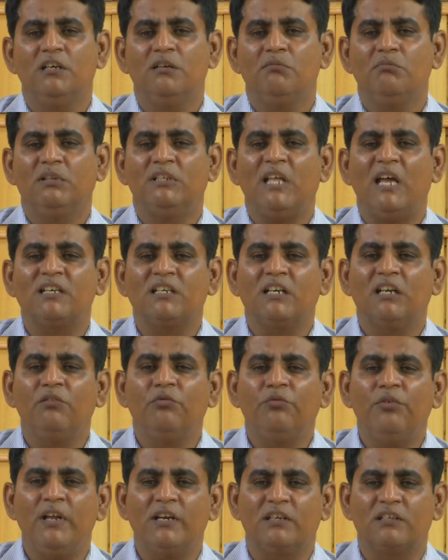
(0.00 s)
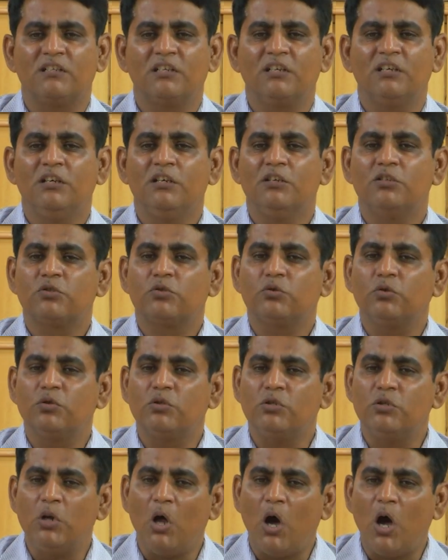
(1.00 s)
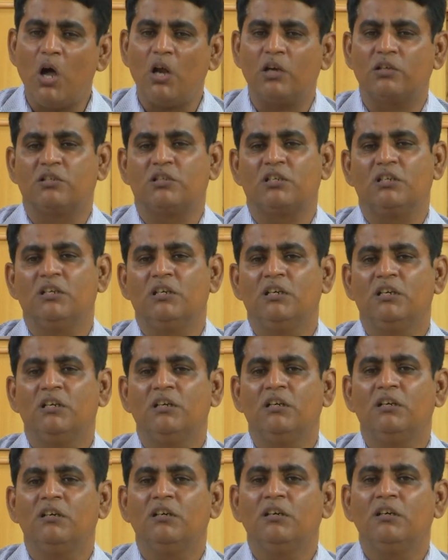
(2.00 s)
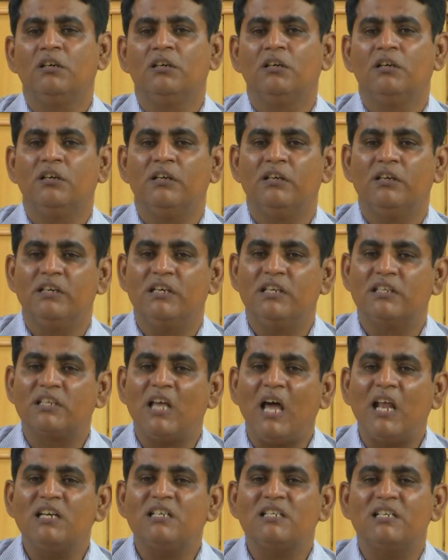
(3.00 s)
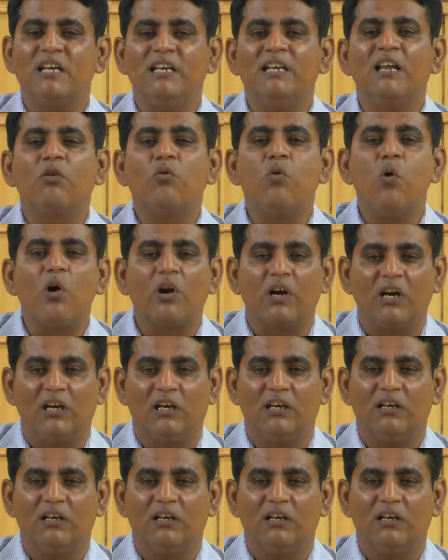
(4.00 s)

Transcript: but that conflict should not result in a quarrel.